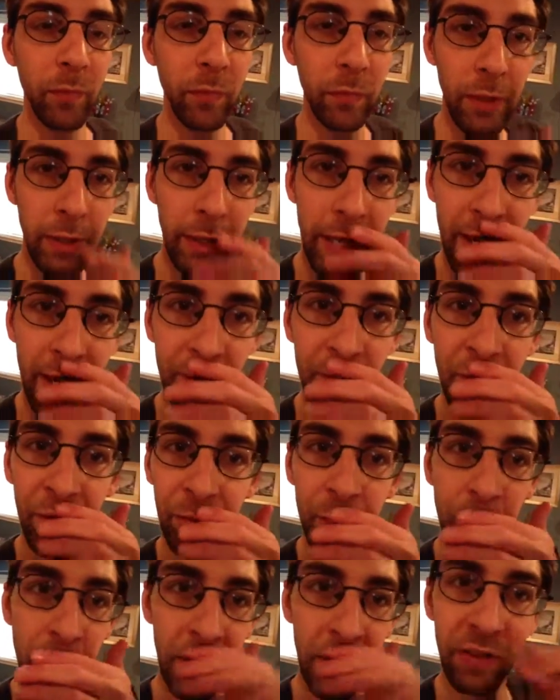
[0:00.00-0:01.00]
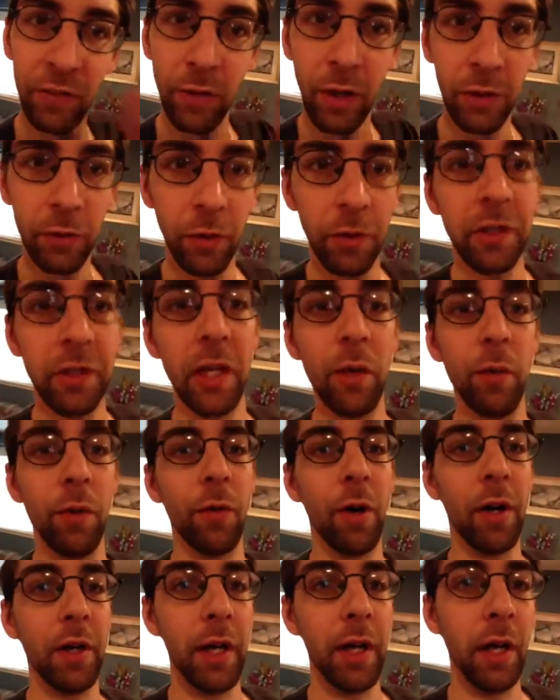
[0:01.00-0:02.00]
didn't have much money, so I couldn't get one
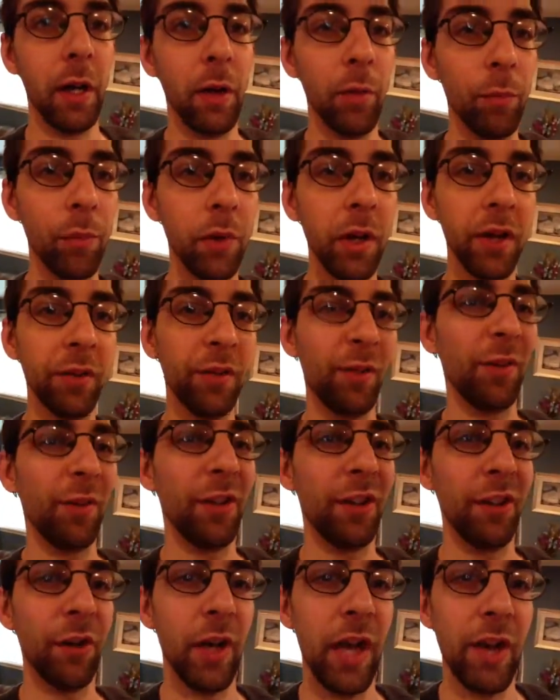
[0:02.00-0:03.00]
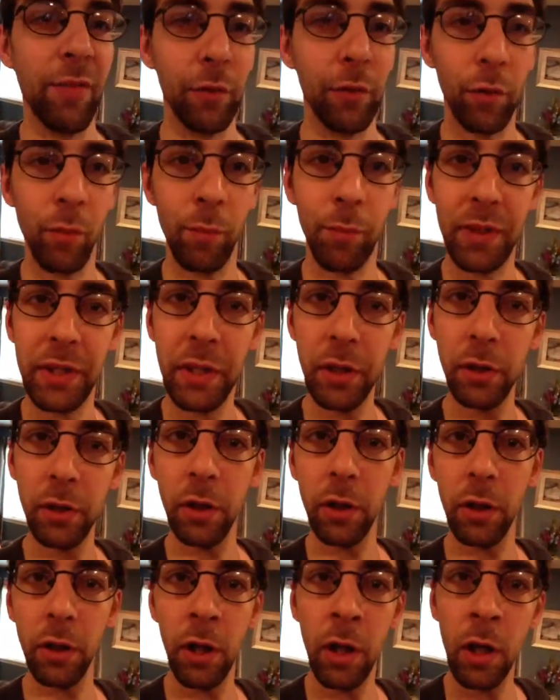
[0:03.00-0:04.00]
right now. Plus, I really don't have a
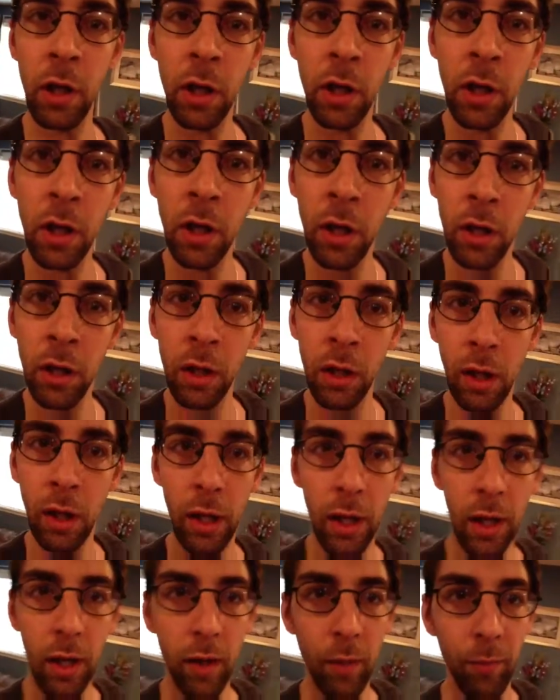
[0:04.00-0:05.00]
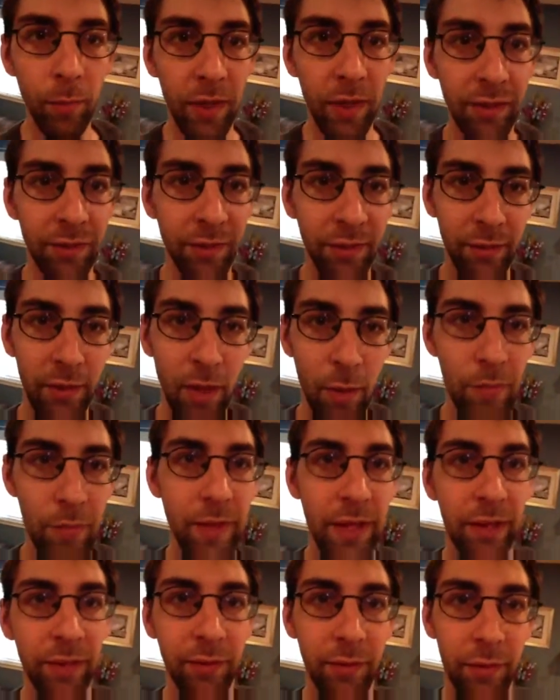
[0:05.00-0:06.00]
computer. That's
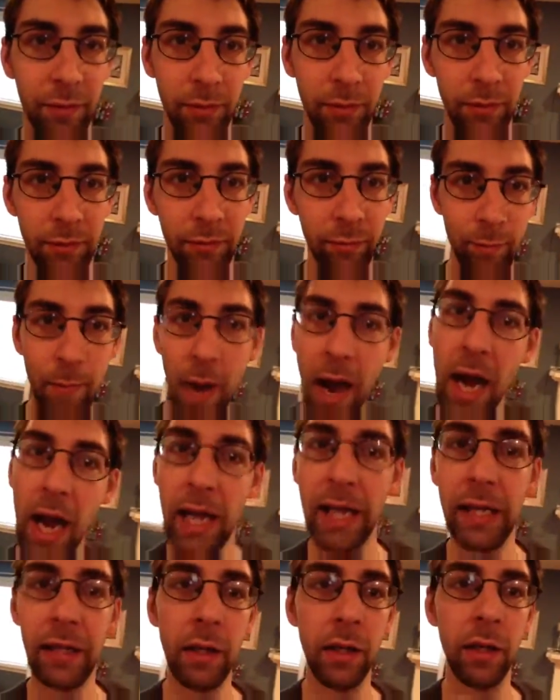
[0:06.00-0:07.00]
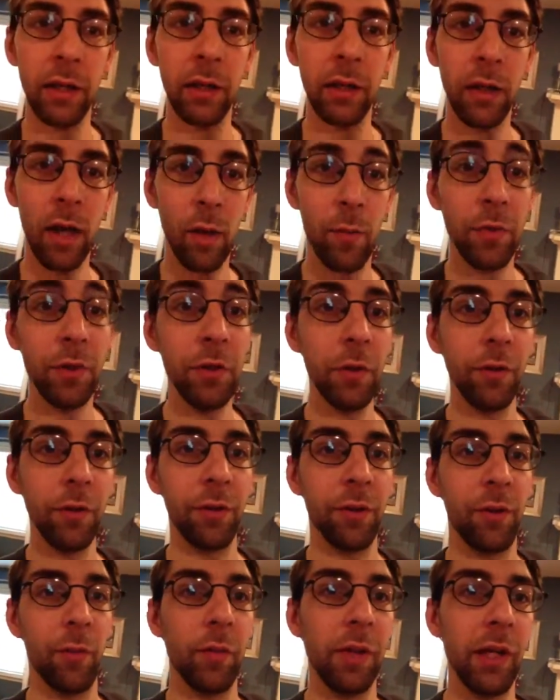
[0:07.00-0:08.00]
mine. I've been
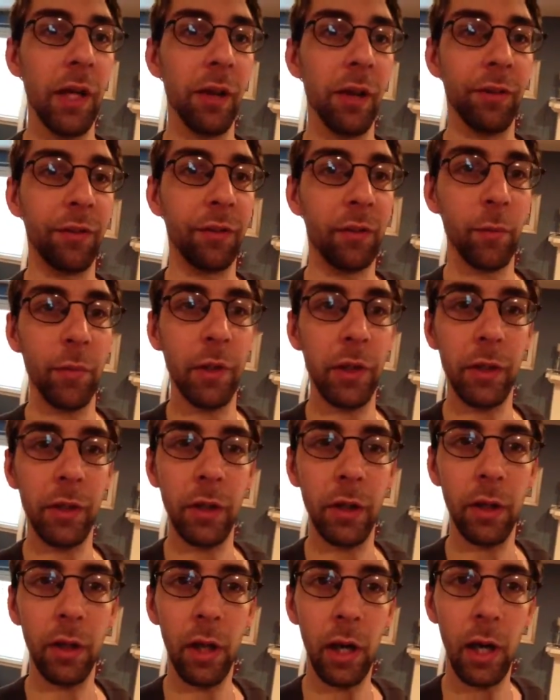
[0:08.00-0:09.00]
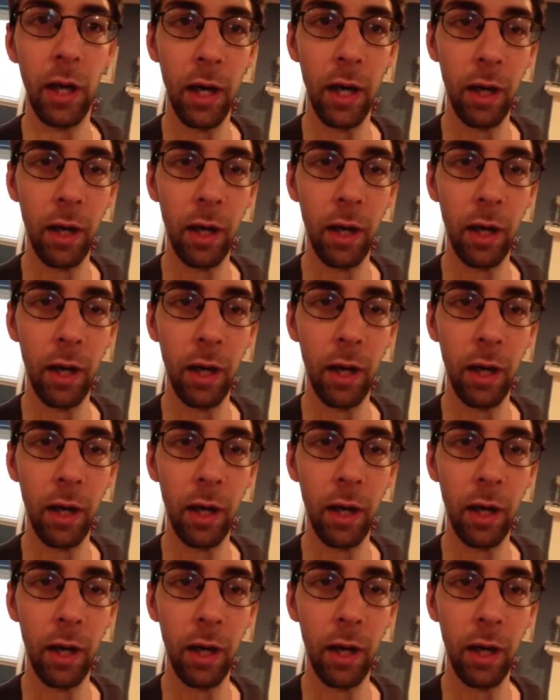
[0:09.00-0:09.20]
using somebody else's computer